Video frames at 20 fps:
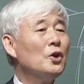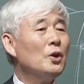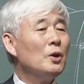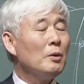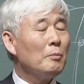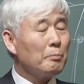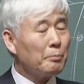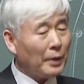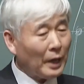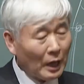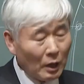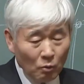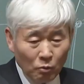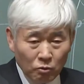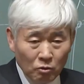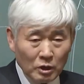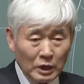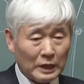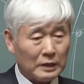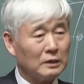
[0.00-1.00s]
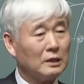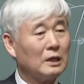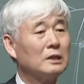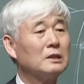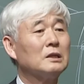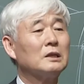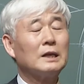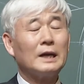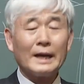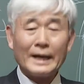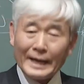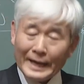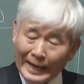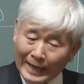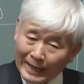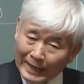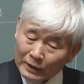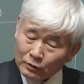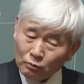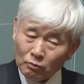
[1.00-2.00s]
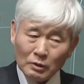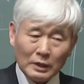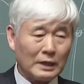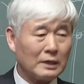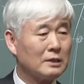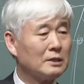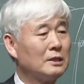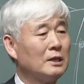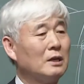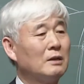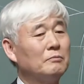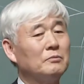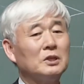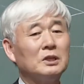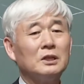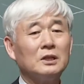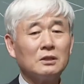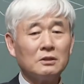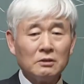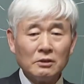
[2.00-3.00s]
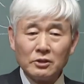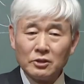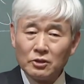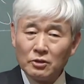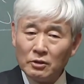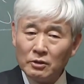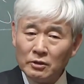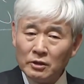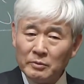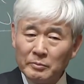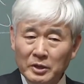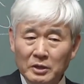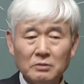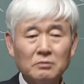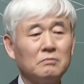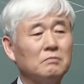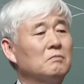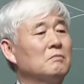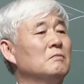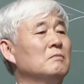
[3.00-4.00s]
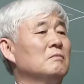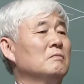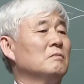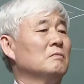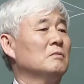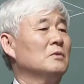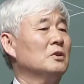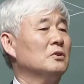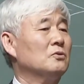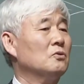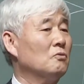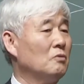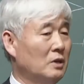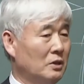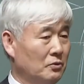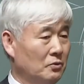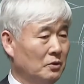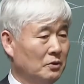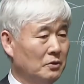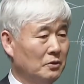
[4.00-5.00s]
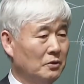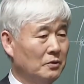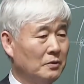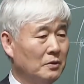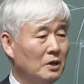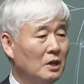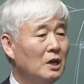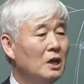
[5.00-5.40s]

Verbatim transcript: People who want to become actors and musicians can succeed as long as they enjoy